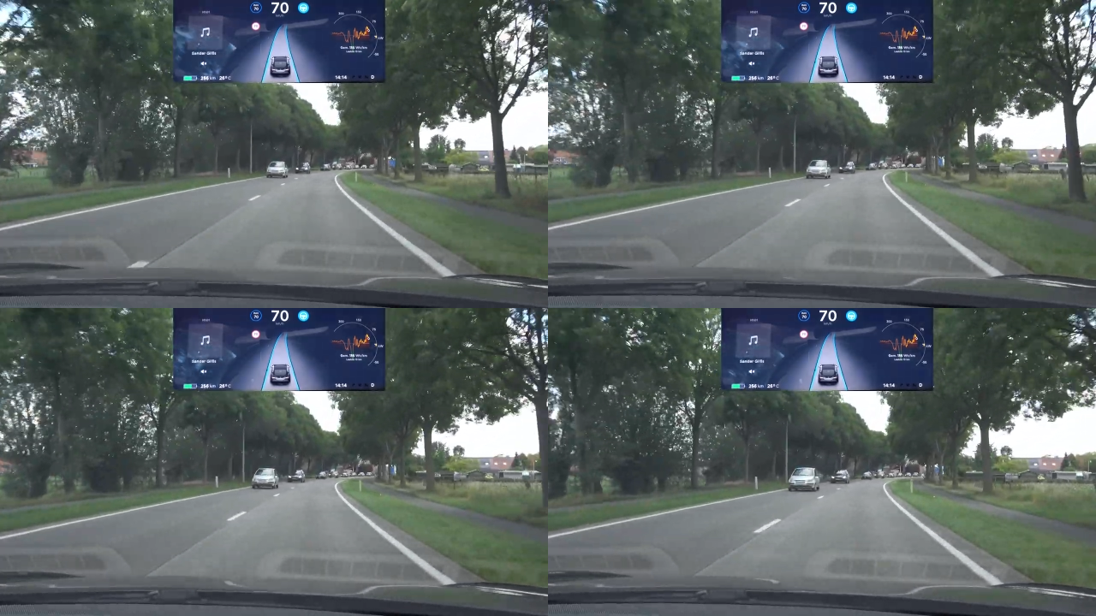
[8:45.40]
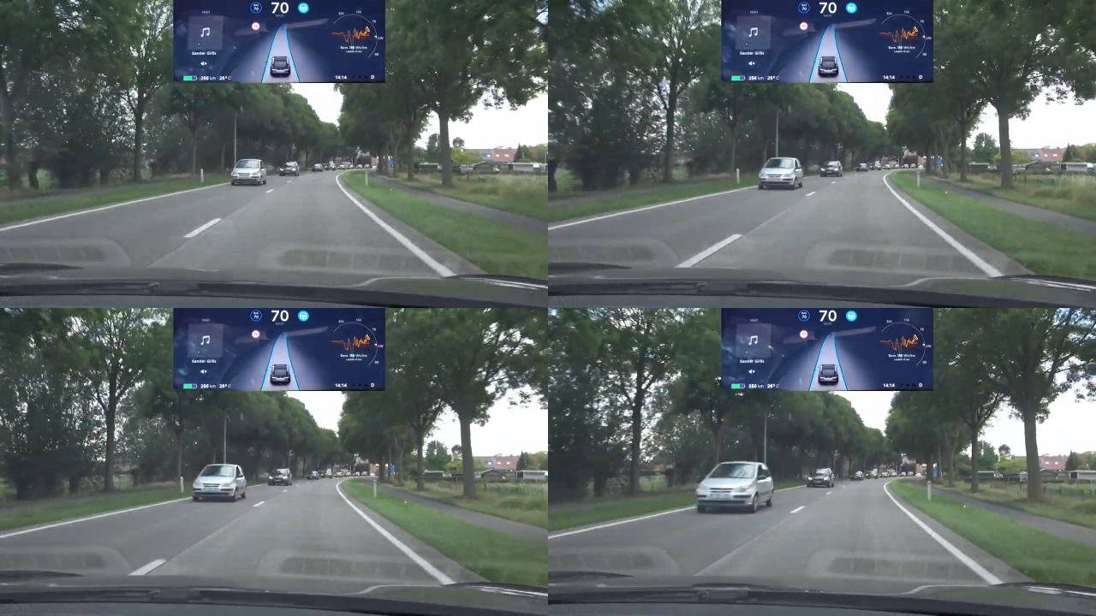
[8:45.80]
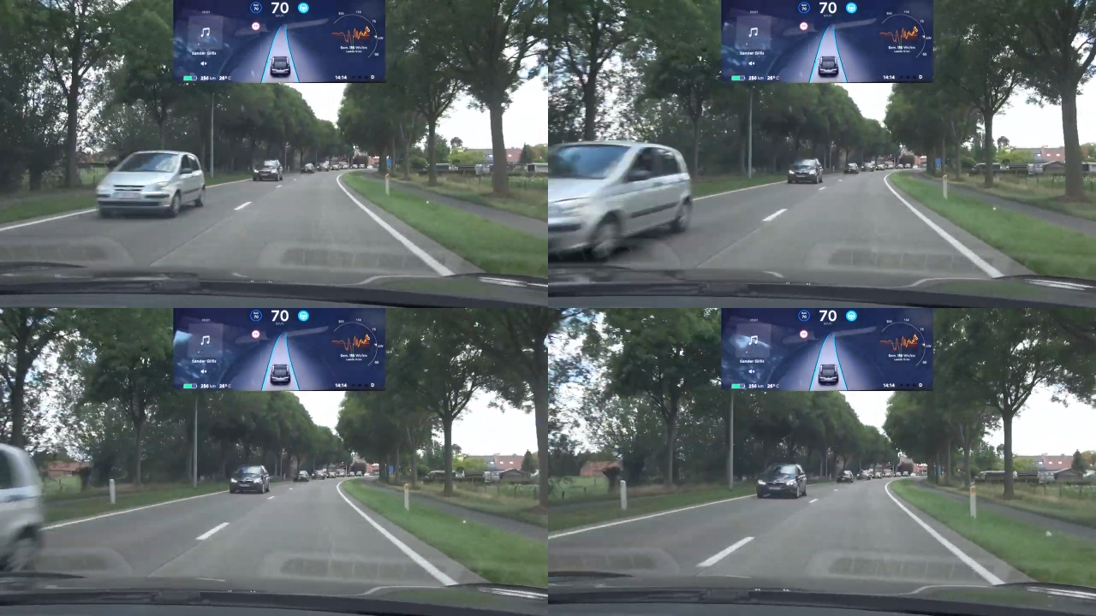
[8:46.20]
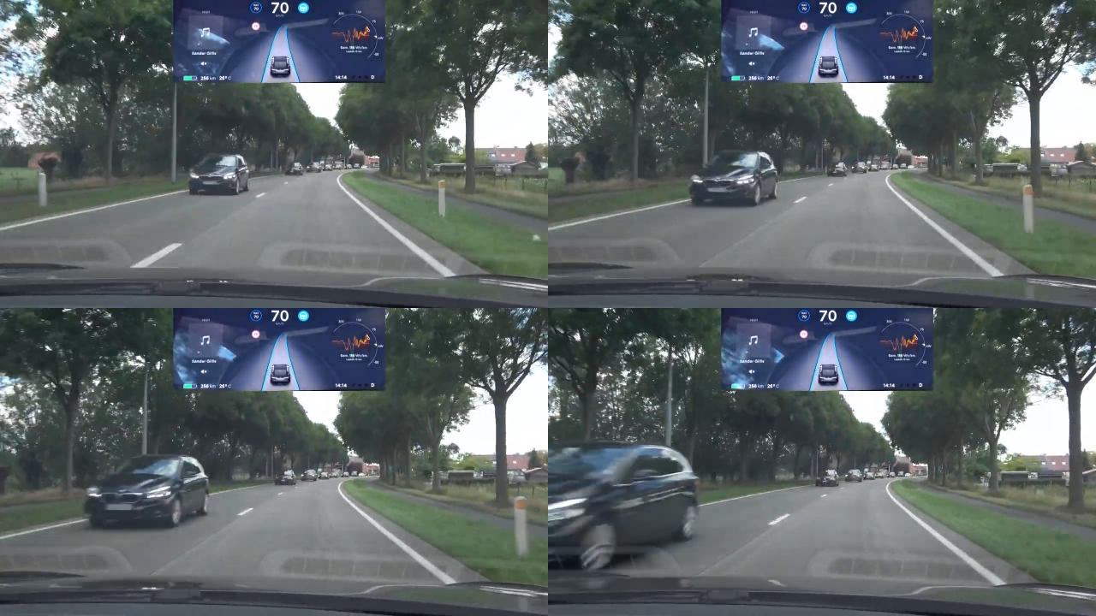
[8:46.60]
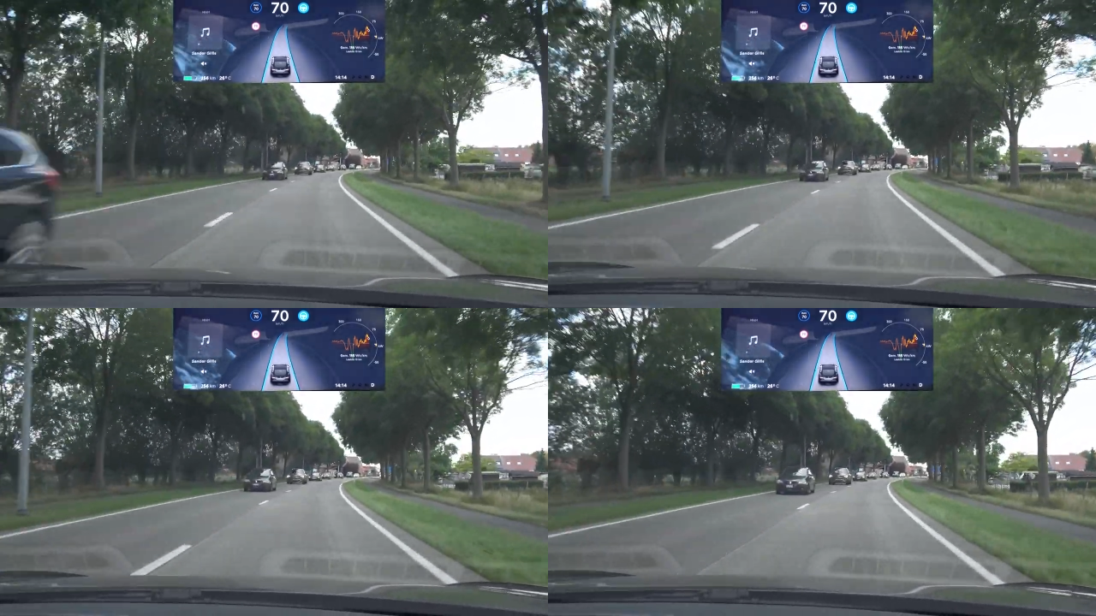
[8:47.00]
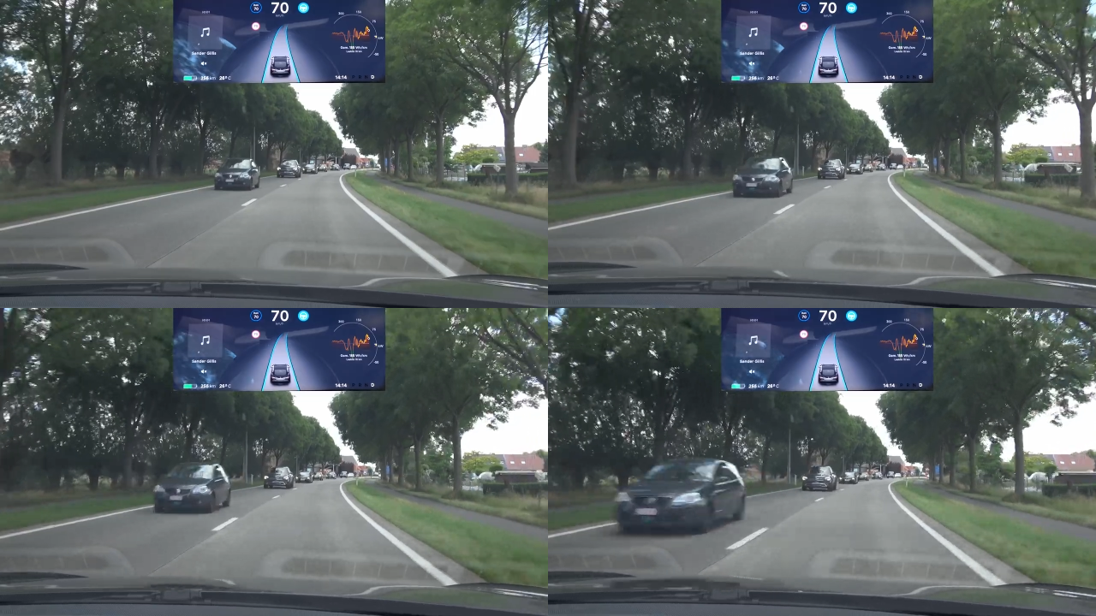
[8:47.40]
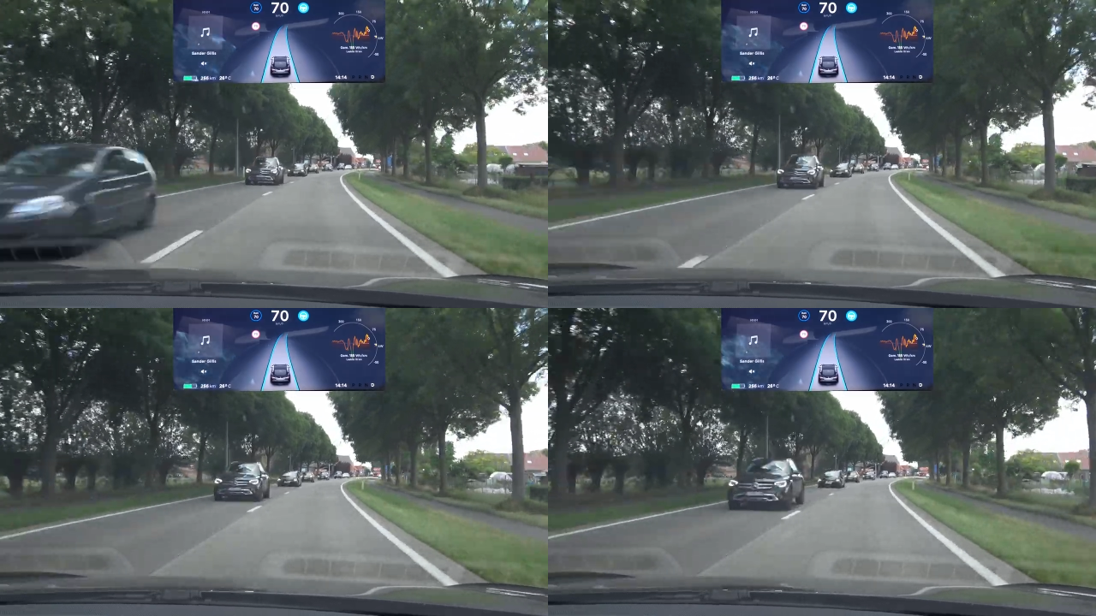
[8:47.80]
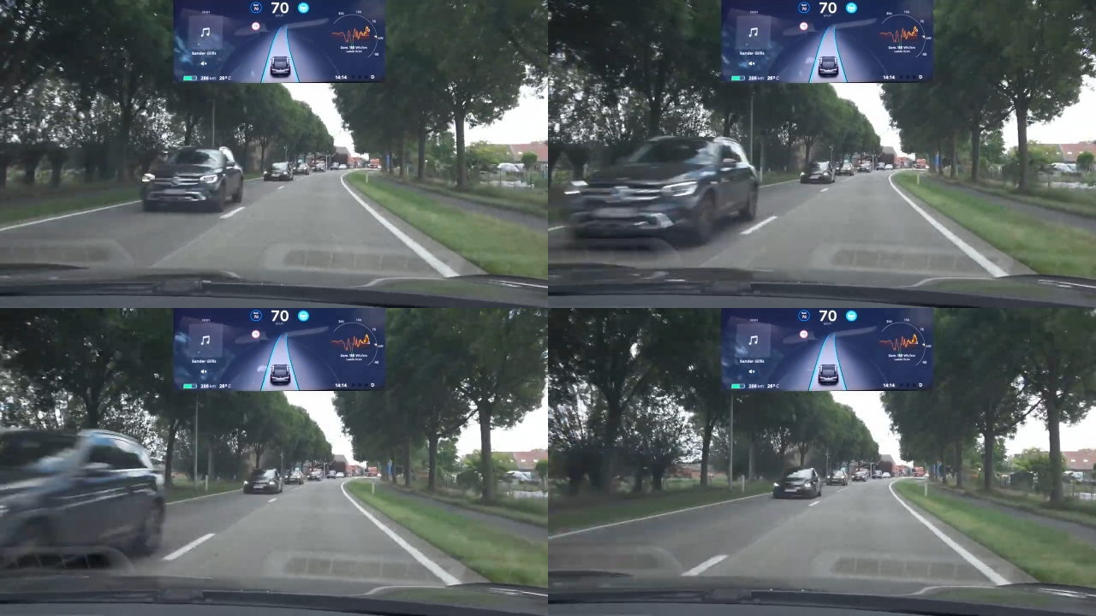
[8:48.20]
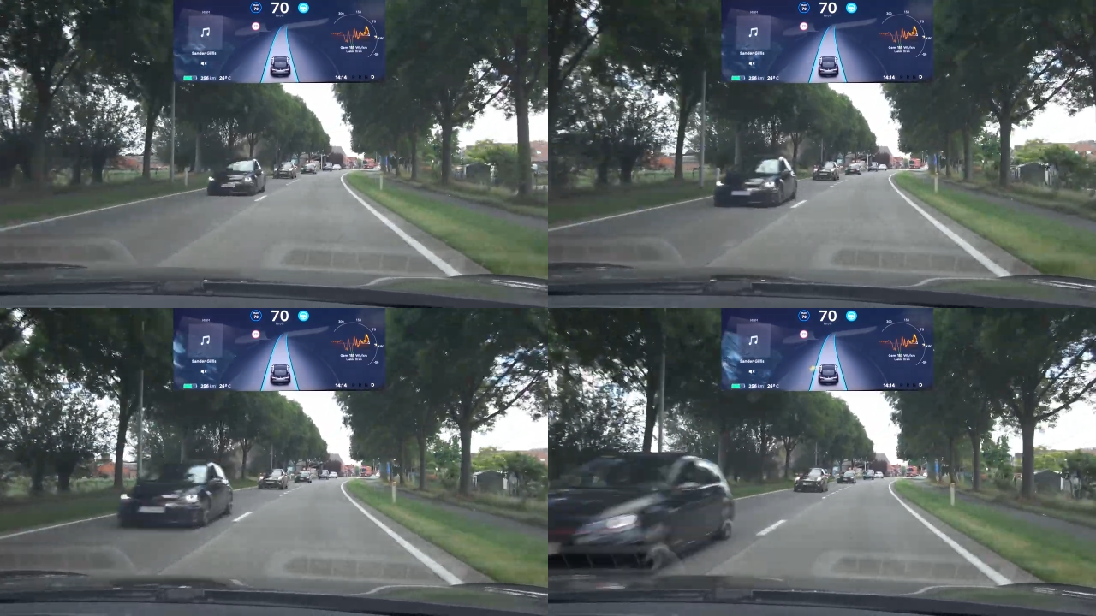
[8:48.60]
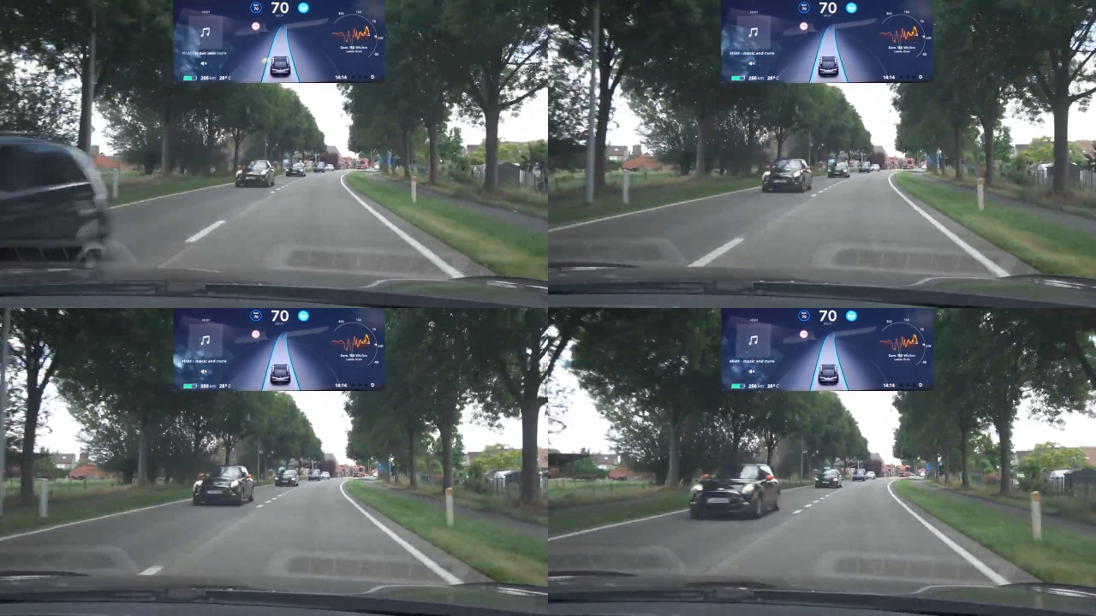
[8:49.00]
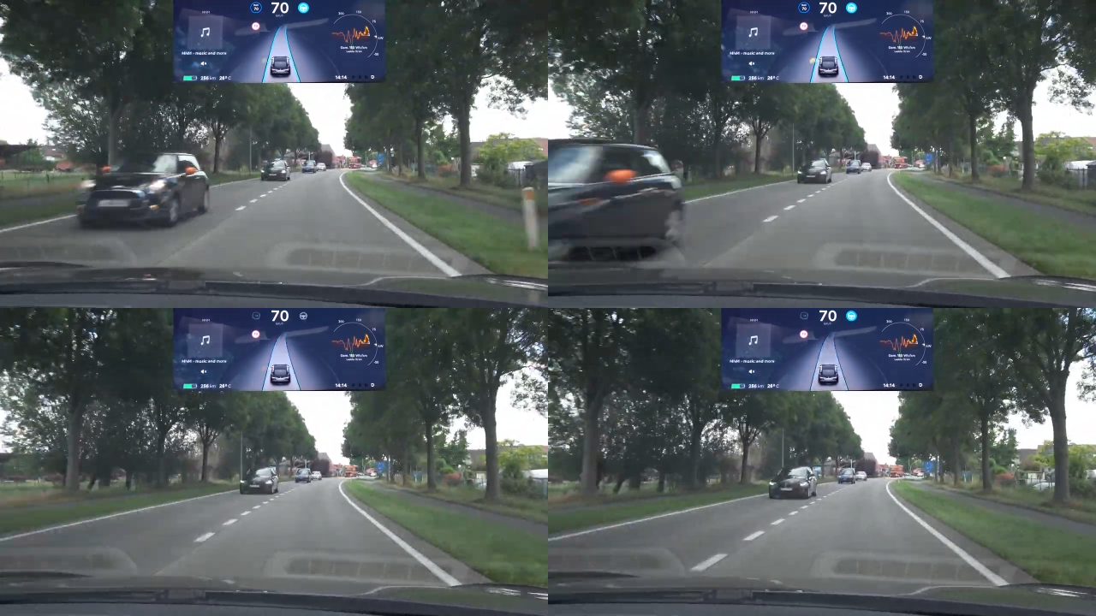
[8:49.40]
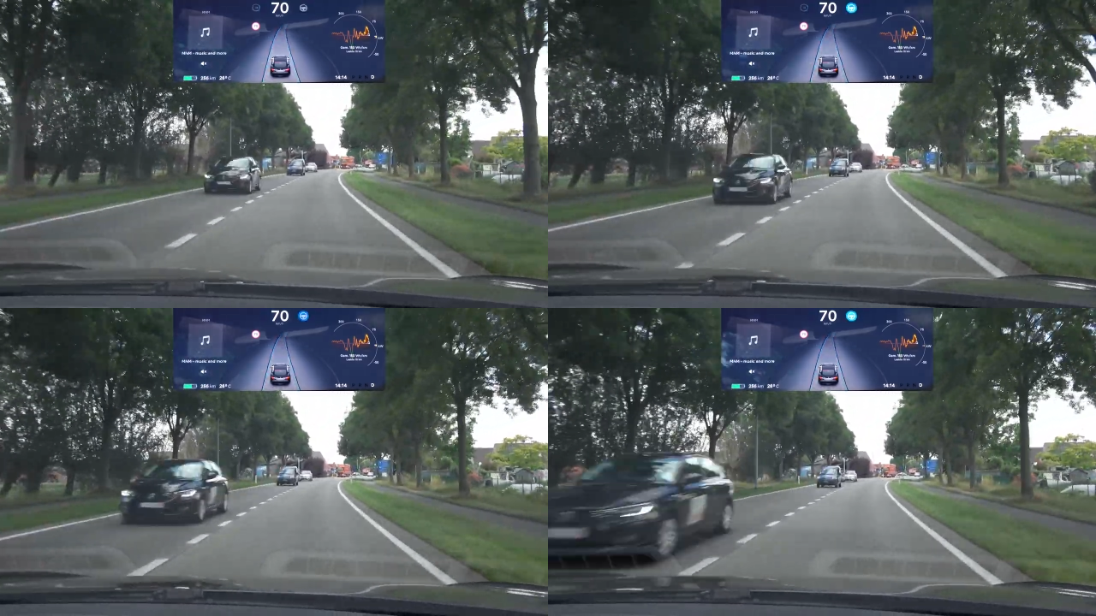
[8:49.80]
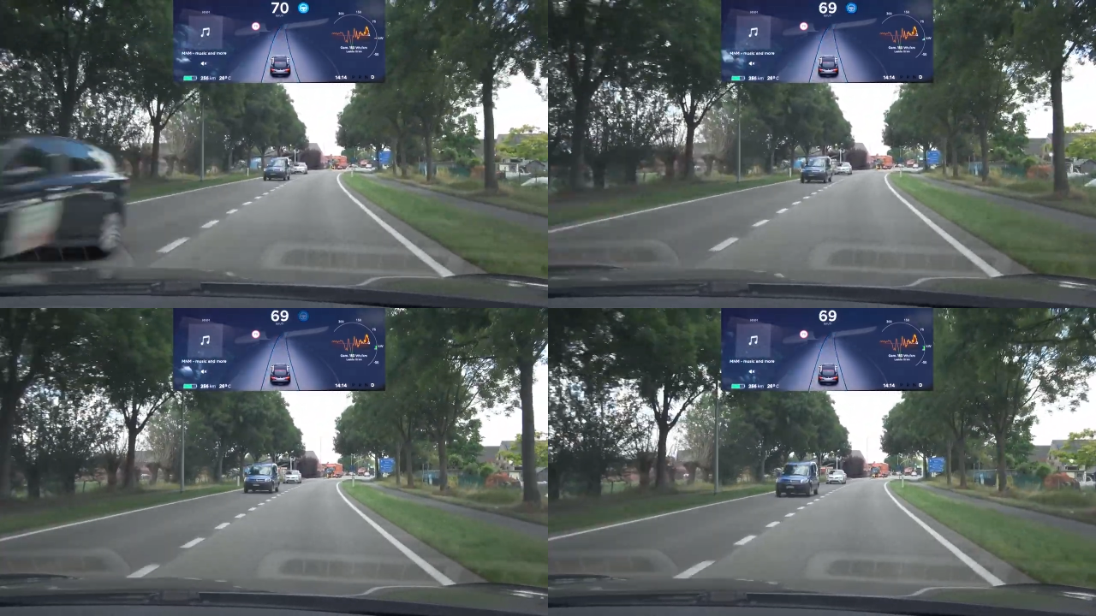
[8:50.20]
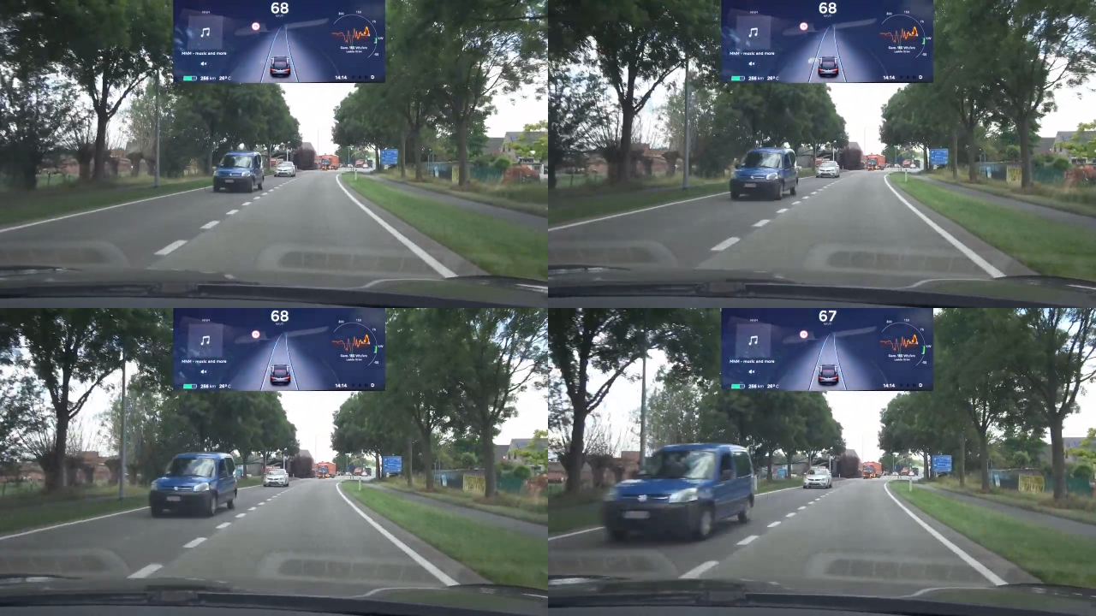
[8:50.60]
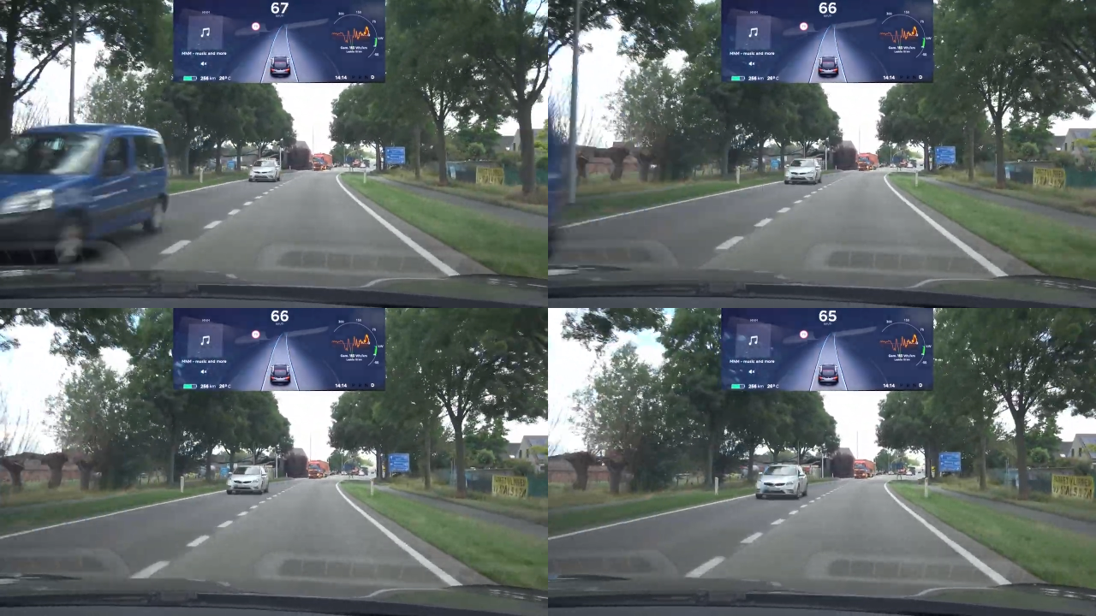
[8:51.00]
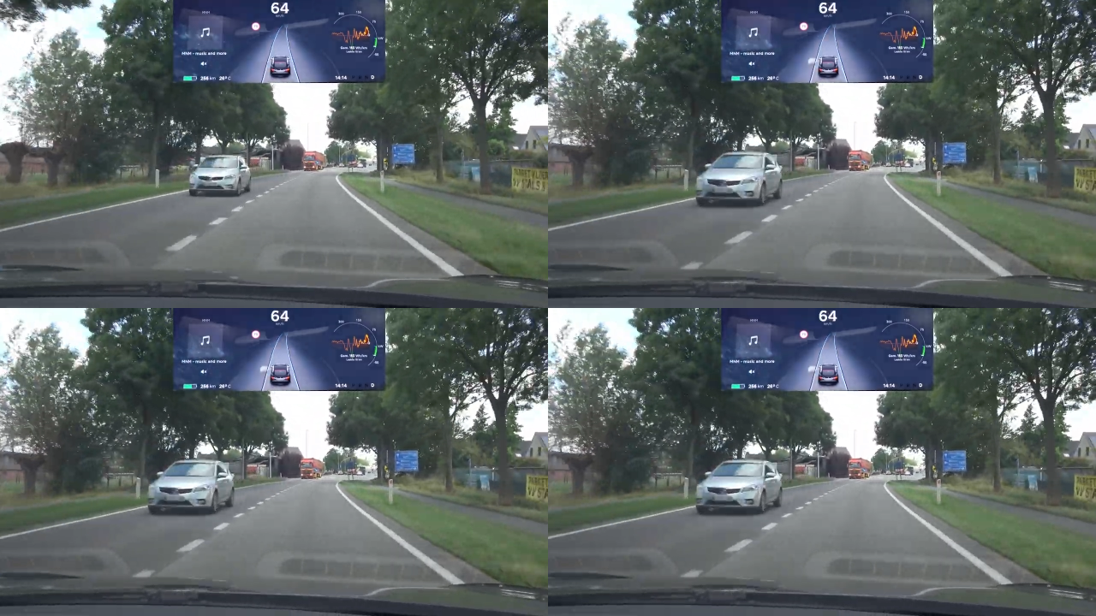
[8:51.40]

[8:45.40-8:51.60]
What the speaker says: Nobody's mouth can be seen.